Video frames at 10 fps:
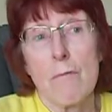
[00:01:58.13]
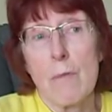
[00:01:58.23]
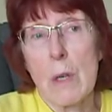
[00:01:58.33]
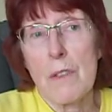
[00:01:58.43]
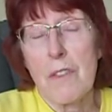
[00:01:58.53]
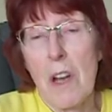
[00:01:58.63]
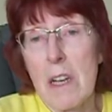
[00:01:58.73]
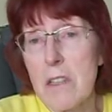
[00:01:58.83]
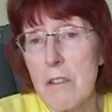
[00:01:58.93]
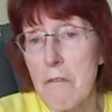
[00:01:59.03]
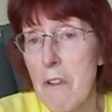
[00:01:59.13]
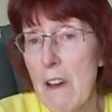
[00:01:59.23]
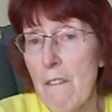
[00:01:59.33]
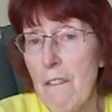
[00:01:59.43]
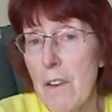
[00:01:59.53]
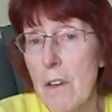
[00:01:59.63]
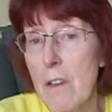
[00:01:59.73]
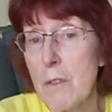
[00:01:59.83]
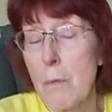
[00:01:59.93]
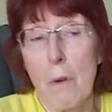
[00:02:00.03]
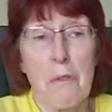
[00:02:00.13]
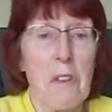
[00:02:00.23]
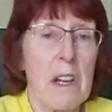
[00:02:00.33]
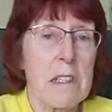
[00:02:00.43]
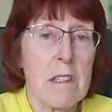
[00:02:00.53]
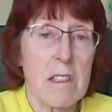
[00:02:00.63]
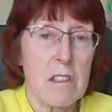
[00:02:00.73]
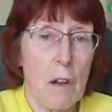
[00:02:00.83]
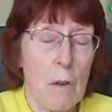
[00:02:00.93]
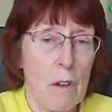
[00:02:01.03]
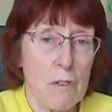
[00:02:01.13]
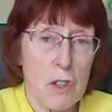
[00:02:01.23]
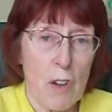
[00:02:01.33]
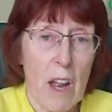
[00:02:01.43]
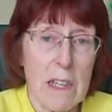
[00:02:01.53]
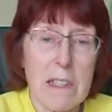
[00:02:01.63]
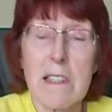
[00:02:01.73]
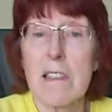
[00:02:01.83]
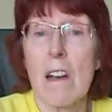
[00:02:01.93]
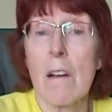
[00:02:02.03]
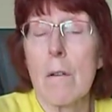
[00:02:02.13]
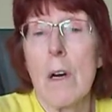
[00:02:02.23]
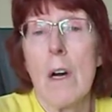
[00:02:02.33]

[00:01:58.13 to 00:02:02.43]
one day to Retford, one day to Stoke-on-Trent. So